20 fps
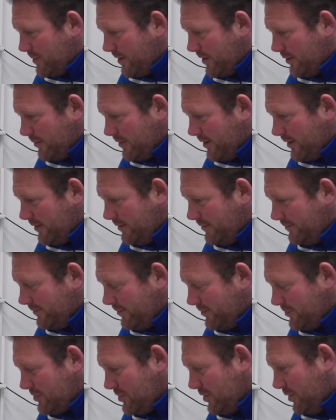penalty
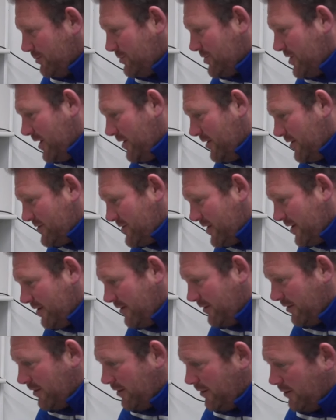that stops them the
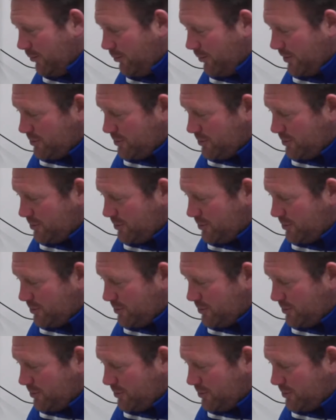second goal,